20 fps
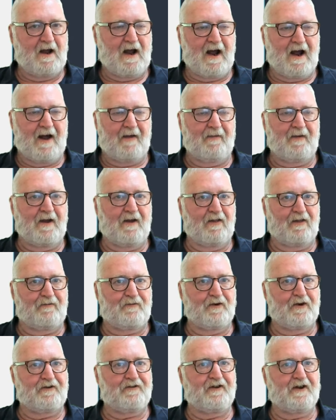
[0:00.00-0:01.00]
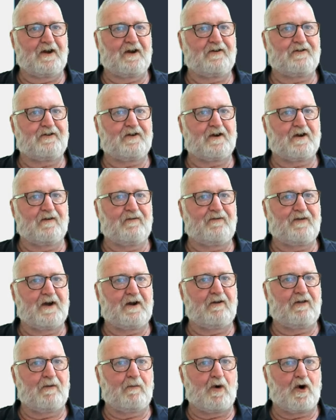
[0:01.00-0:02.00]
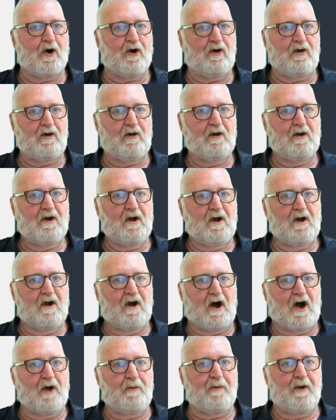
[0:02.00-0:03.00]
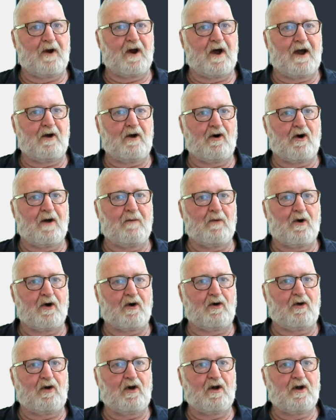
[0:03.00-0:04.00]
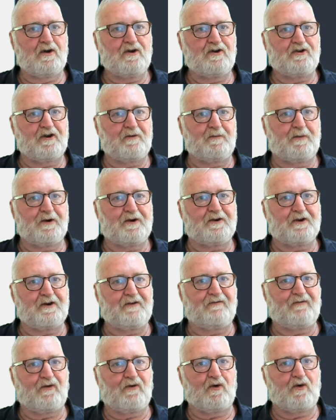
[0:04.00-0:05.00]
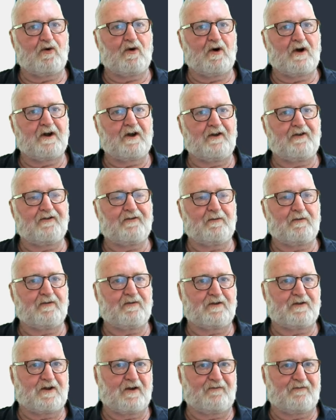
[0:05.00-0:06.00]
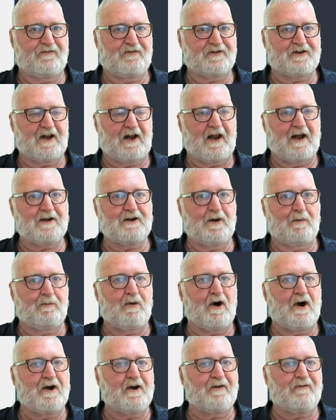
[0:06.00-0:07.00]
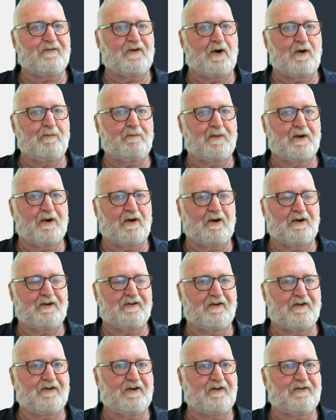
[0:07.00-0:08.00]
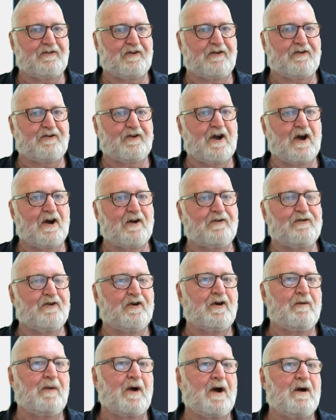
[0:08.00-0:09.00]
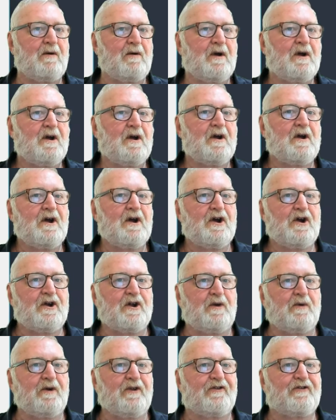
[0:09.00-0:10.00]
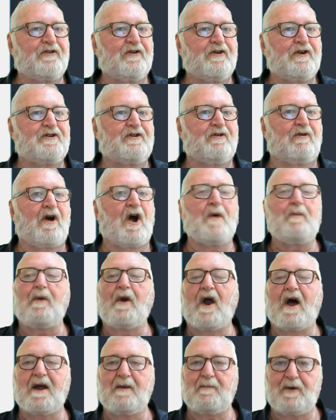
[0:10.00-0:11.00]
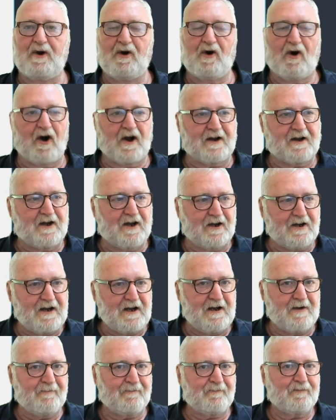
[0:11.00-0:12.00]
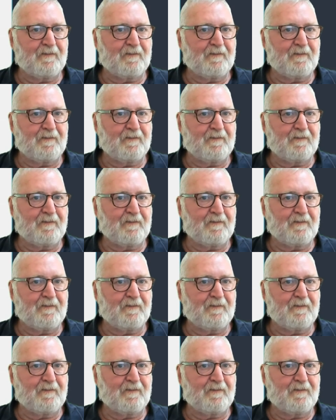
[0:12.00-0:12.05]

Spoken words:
And now the first thing is to configure the model. OpenAI model, GPT-4 is selected by default, but I'd suggest that you go Turbo. You insert your OpenAPI key,